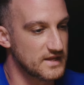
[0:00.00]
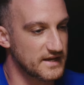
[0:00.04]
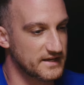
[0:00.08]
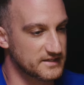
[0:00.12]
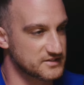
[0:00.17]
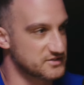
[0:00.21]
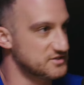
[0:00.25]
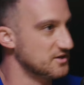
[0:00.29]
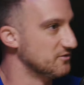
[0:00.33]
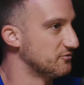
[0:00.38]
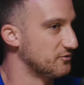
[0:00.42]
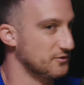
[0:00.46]

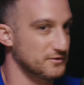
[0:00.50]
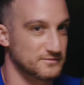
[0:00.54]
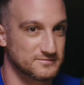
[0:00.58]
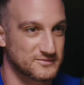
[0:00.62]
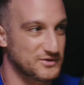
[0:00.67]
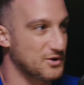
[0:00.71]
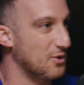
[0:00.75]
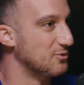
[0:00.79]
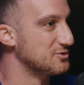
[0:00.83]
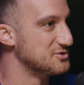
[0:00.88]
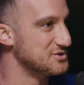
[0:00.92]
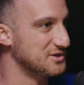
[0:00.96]
it's different
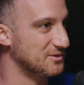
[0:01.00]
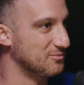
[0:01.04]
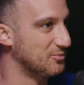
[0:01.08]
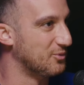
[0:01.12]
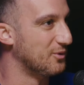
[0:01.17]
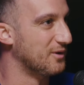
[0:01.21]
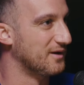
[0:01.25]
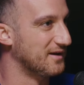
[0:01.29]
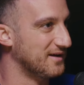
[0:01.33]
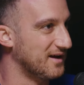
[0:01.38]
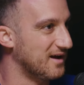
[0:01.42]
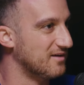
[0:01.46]
coaching and
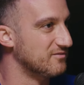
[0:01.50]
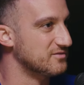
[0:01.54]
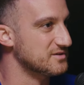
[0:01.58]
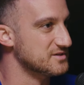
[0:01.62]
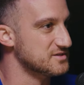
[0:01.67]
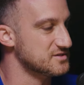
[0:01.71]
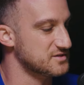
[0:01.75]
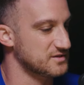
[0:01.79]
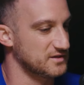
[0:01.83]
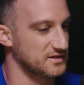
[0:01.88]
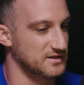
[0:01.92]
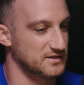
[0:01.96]
playing
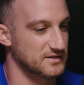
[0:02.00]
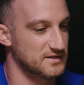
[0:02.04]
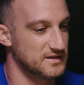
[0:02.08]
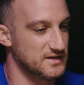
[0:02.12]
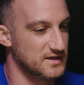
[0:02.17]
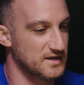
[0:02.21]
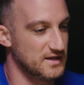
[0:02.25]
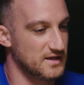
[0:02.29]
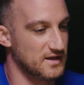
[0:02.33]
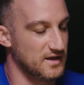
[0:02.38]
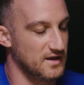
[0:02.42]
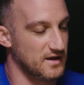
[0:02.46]
obviously and
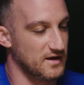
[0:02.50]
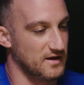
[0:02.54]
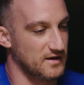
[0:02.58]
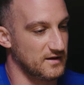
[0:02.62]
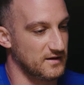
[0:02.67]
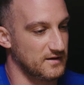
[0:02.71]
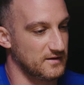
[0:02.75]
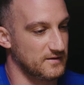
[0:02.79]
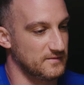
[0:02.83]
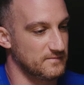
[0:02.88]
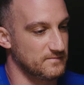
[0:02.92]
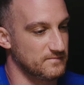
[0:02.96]

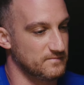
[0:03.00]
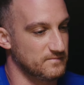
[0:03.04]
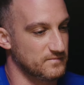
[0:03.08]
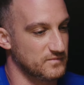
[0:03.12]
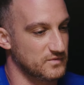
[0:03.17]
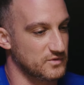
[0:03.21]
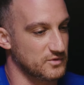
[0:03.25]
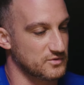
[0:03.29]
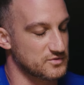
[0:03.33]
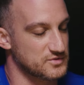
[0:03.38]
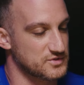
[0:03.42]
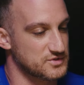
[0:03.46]
um,
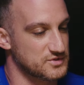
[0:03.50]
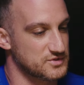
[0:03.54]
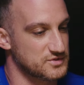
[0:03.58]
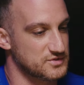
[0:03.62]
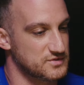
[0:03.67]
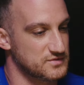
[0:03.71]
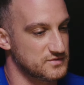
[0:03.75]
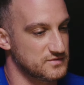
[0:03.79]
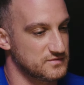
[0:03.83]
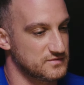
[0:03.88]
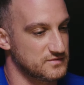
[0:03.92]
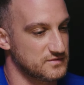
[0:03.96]

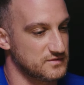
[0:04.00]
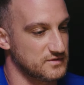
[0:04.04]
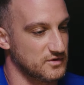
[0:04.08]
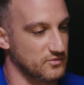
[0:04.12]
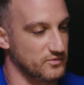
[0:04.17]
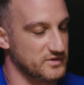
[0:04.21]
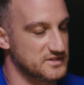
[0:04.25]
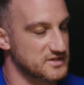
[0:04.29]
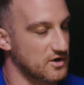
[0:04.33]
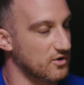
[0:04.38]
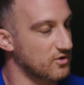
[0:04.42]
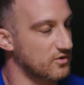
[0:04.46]
there's you know,
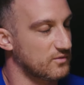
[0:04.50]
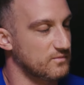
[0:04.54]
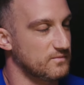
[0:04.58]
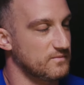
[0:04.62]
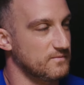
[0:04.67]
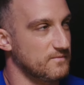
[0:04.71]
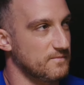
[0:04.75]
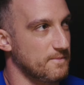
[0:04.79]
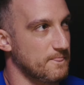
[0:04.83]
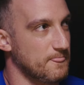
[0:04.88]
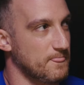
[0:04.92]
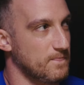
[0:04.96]
we tell
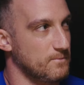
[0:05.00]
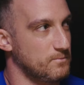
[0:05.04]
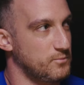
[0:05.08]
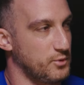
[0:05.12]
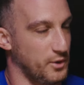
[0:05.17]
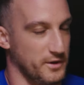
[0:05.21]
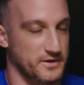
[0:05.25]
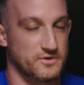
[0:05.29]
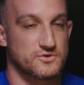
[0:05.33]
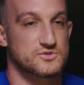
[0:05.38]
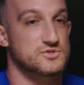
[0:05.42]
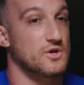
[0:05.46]

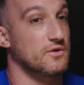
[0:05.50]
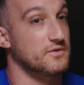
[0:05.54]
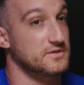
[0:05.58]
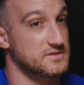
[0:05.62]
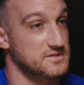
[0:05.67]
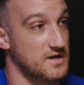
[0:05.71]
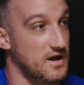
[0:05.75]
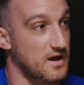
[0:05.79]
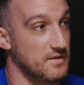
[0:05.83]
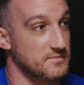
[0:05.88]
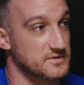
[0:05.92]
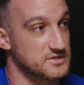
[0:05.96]
players all the
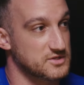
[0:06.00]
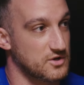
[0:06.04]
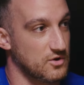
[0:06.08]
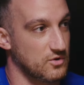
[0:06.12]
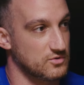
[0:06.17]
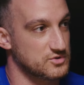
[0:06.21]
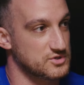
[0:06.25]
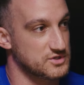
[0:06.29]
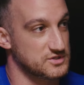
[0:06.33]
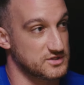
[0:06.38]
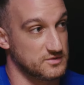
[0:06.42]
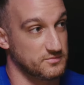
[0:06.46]
time as
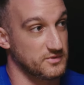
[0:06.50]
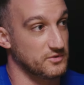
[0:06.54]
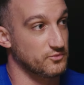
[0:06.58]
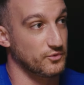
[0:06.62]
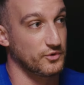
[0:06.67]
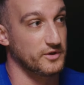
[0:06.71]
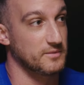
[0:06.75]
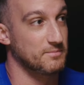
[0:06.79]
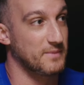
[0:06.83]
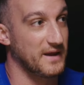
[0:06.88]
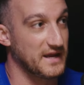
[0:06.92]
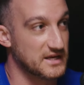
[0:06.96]
coaches to be
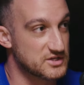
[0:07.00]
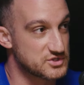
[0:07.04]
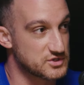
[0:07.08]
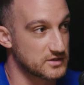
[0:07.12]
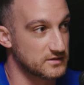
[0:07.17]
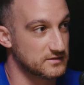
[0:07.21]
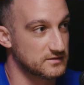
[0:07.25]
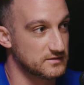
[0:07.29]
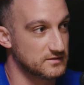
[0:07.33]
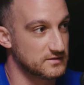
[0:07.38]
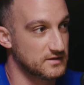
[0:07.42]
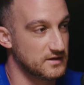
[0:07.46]
really
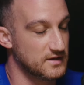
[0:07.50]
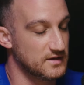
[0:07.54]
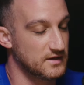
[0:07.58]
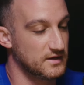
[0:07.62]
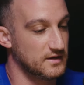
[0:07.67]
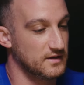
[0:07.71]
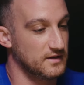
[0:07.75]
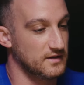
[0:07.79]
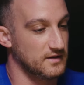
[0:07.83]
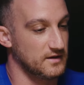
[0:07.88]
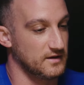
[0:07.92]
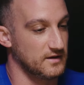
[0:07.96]
patient.
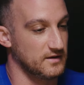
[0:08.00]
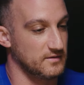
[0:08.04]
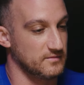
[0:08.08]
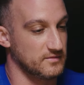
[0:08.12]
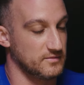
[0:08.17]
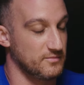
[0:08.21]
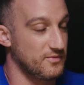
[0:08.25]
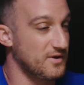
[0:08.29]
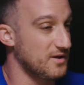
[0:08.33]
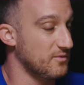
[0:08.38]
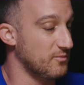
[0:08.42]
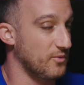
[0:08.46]
Um, the
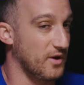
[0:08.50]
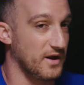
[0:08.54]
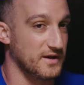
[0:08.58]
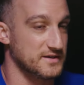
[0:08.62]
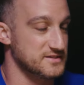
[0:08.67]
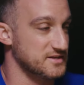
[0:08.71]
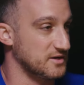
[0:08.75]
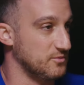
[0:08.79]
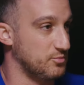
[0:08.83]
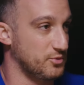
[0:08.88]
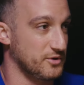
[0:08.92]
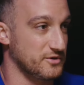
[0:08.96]
bottom line is
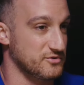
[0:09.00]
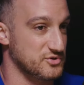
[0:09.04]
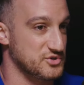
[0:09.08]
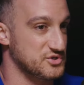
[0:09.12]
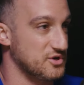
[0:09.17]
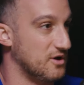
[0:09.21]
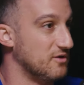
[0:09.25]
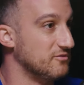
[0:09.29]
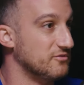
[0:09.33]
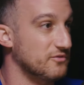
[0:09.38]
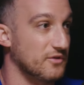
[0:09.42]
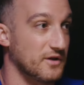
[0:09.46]
that a player's
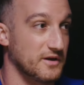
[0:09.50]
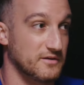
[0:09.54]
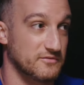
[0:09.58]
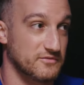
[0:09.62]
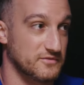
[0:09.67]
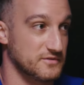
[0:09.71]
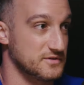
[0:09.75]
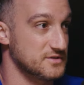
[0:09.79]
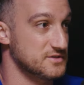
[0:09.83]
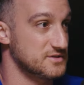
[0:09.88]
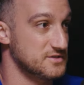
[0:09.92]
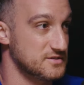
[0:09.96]
shelf life
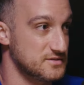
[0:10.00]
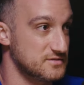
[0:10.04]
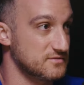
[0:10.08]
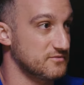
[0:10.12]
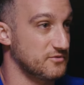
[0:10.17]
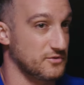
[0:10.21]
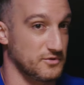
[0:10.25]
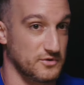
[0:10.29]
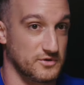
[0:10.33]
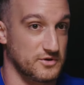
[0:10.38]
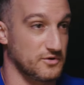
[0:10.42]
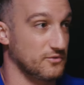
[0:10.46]
is
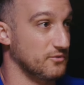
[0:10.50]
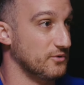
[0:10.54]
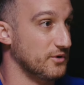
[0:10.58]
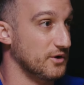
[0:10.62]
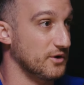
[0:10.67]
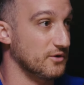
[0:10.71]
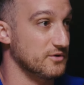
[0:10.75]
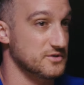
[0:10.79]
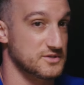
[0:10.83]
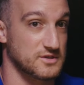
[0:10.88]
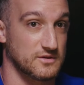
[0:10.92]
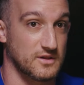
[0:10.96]
for their
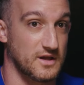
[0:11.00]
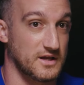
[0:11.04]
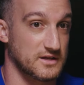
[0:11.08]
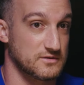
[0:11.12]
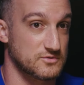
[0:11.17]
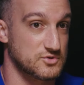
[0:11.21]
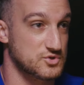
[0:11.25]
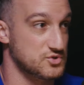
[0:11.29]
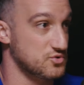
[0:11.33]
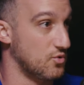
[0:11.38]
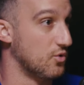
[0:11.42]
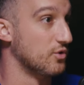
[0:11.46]
career is a lot
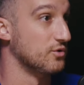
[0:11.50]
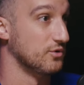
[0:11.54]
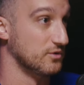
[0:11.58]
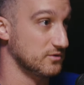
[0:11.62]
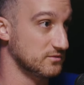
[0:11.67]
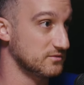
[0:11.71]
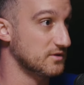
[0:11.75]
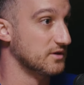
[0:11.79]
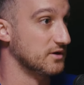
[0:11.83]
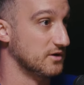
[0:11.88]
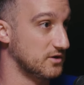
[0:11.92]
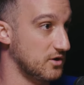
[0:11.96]

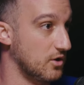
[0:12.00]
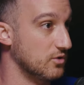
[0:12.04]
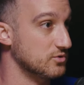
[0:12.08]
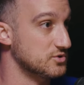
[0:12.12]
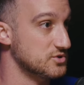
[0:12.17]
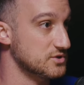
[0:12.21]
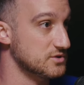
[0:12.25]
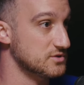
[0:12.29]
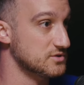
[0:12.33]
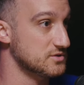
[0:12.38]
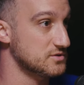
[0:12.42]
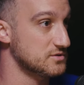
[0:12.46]
shorter than a
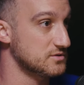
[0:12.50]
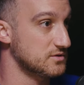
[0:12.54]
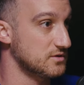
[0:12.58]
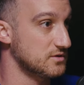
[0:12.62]
coach's.